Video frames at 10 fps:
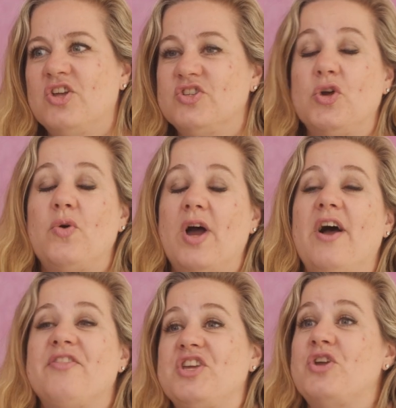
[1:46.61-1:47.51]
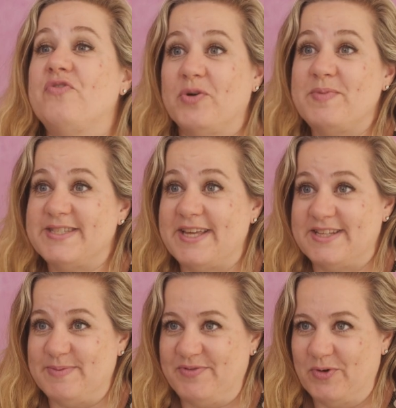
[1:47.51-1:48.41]
So I think you've heard me say
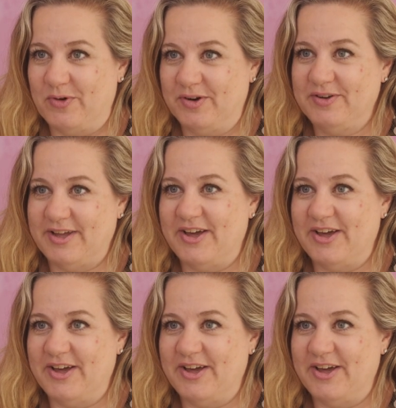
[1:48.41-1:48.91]
this before.